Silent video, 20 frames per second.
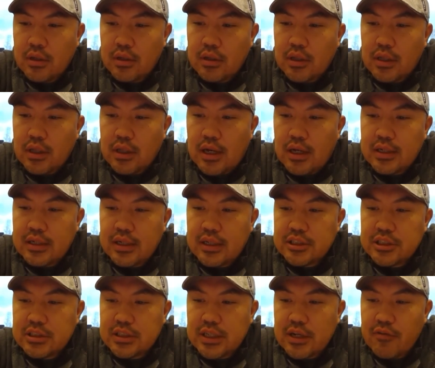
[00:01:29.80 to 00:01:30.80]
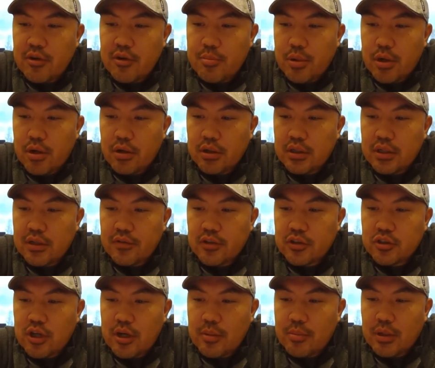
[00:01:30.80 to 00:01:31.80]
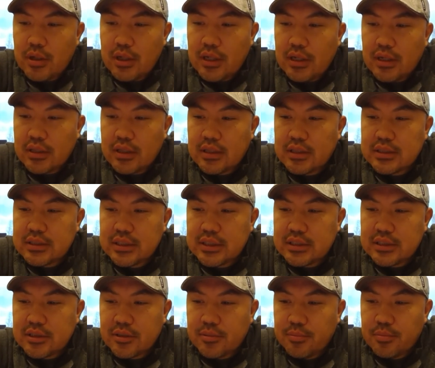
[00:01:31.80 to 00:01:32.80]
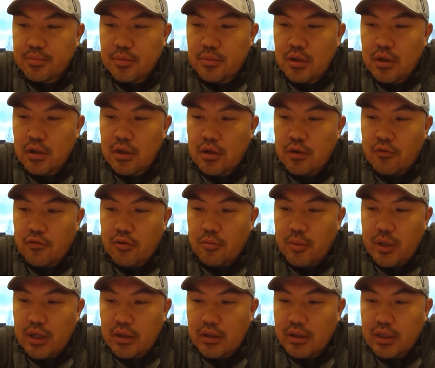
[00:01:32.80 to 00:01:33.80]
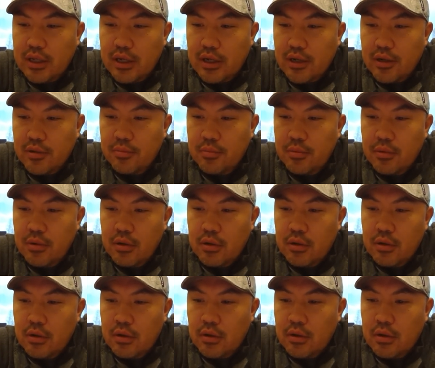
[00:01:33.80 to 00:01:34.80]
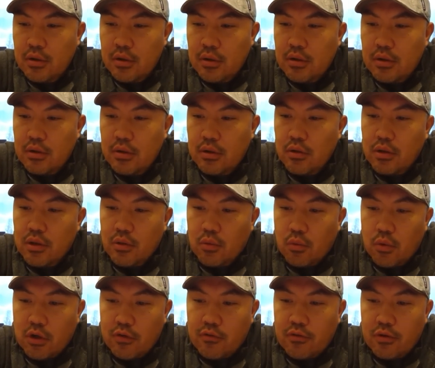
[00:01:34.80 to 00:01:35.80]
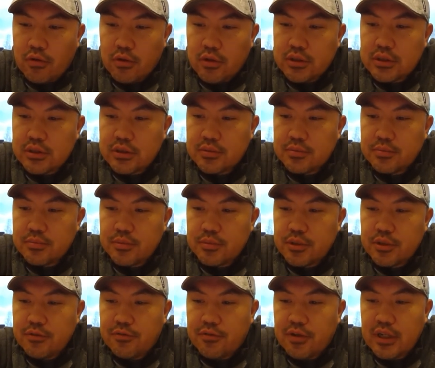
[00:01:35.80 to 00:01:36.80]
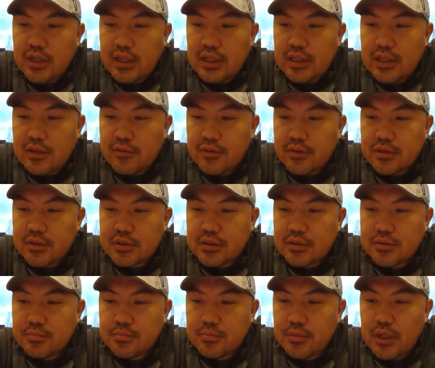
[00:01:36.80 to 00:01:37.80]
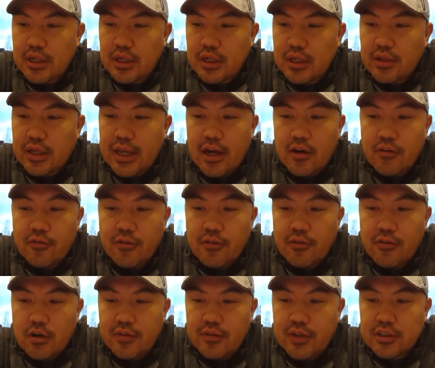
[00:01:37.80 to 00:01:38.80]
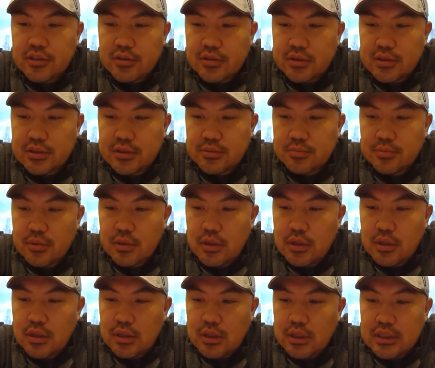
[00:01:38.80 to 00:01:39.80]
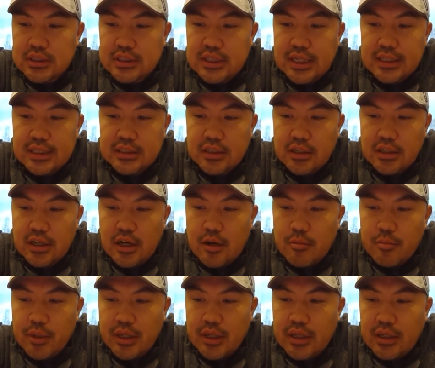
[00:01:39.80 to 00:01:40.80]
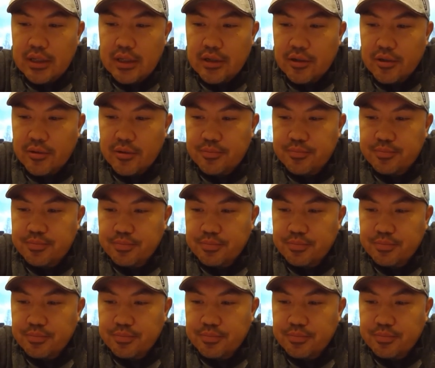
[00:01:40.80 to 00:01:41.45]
The law touches every part of a tribal health system, from healthcare, the workforce, to funding levels, to care for our veterans. The stakes could not be clearer.